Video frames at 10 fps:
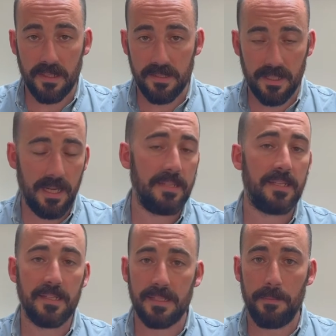that's the
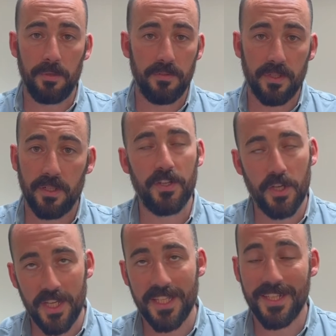classic example of a
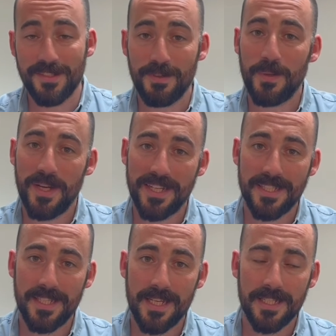cookie that doesn't require
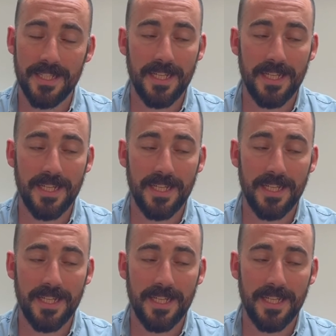consent.